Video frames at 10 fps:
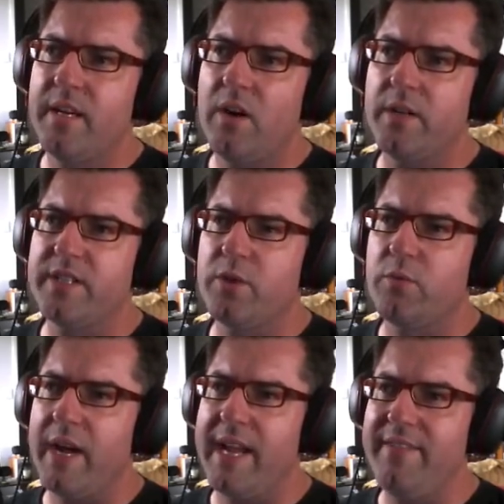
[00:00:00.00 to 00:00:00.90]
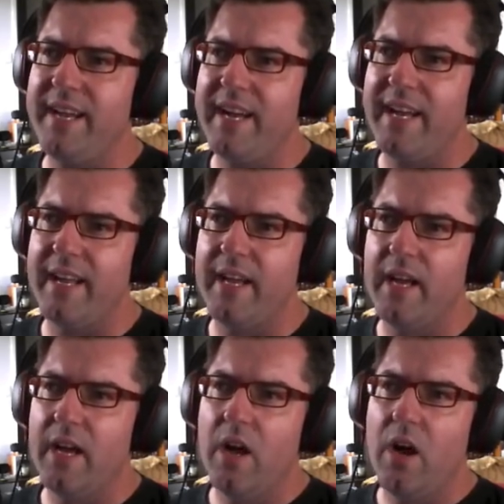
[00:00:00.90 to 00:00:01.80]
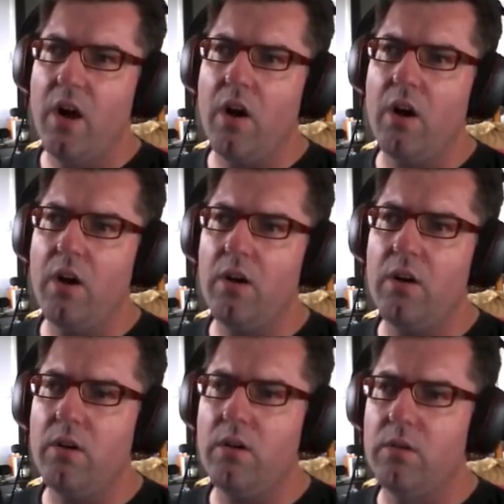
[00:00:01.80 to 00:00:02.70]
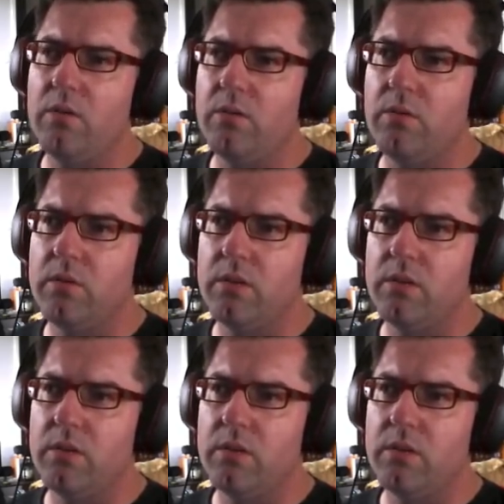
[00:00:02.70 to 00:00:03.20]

Oh, it's a graveyard. Oh!